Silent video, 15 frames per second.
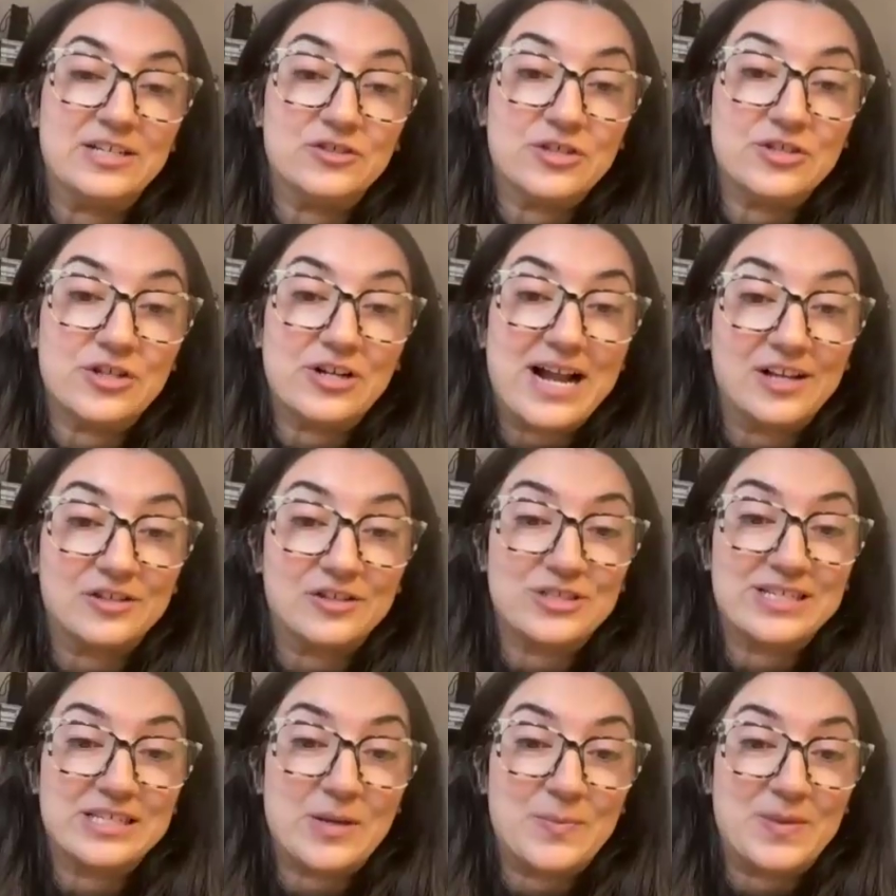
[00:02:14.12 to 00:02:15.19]
sanctions are
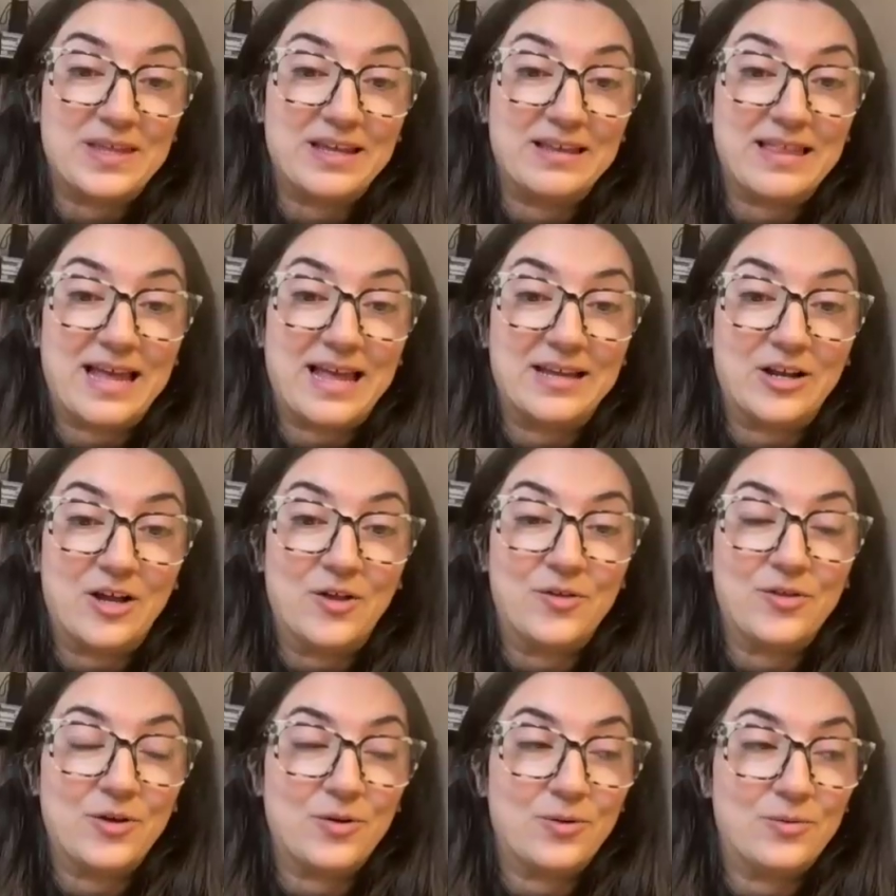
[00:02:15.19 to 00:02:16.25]
actually something that,
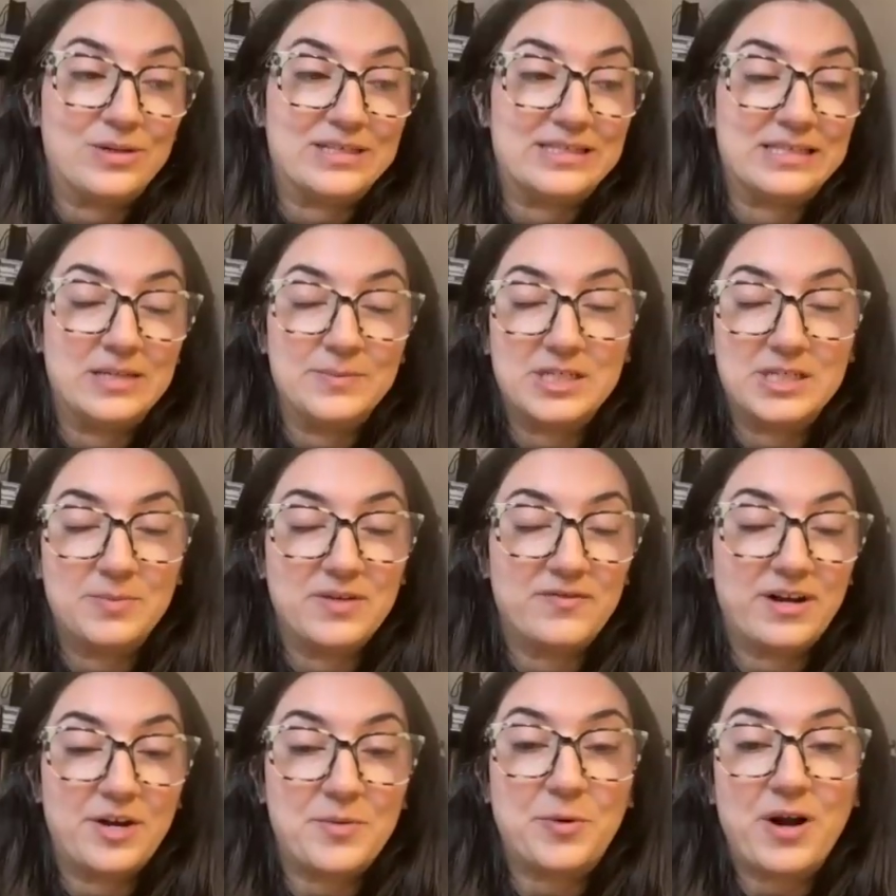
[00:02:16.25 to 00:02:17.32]
although it seems to be
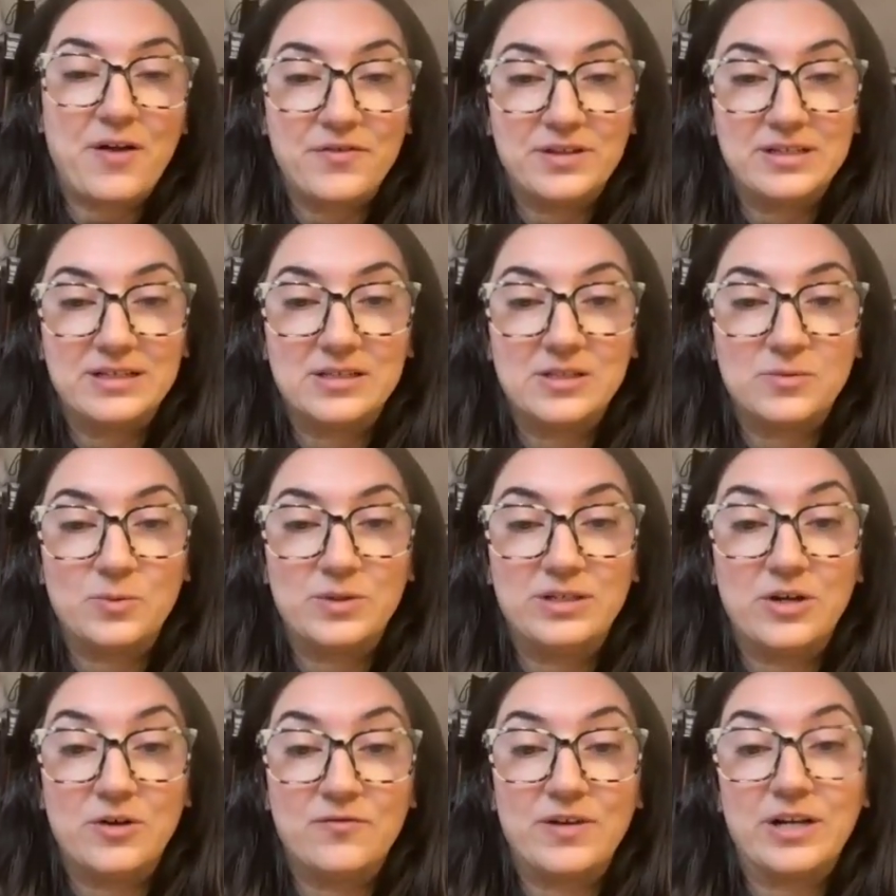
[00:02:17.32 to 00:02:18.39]
very prevalent,
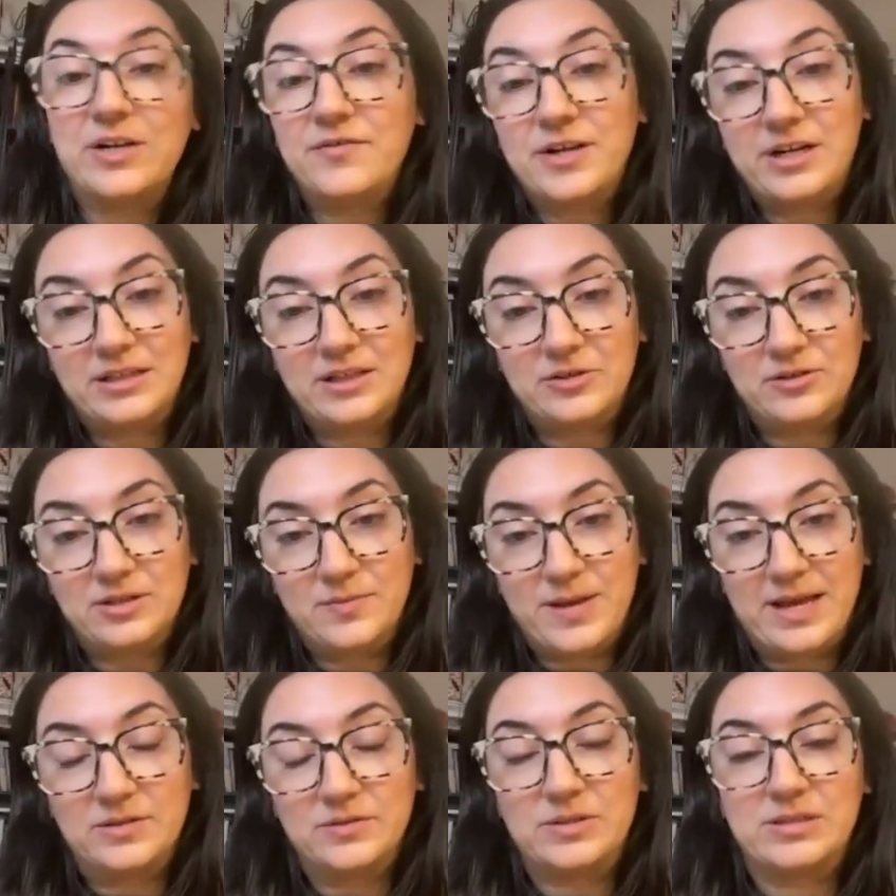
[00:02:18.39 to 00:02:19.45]
we know very, very little
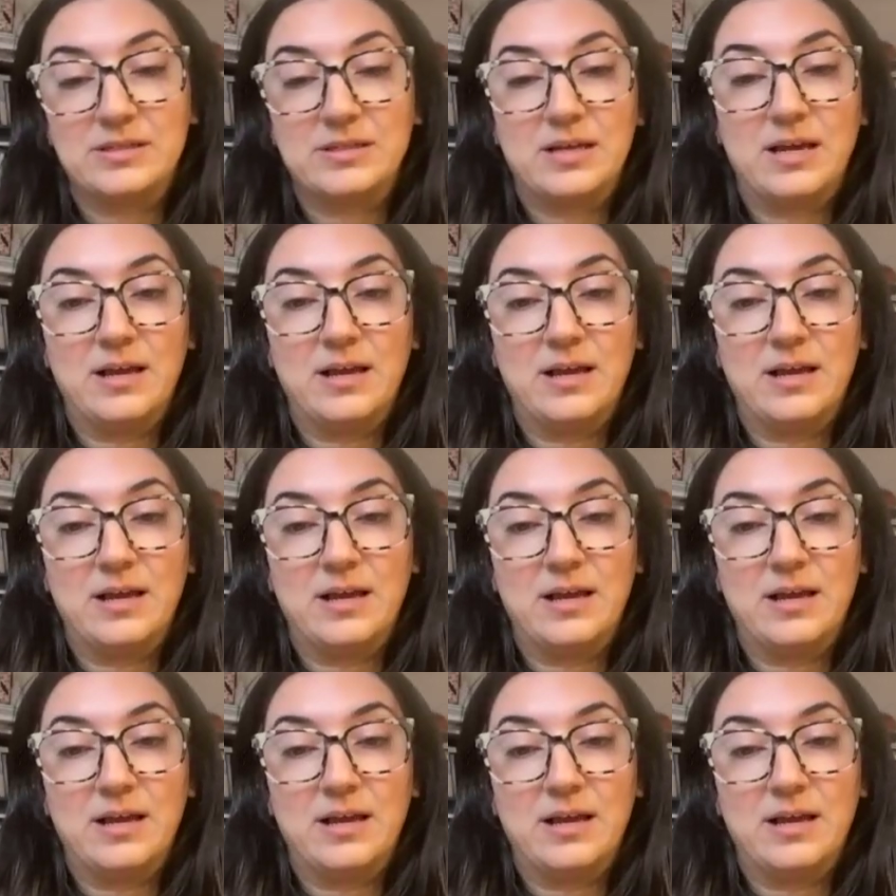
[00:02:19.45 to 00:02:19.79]
about.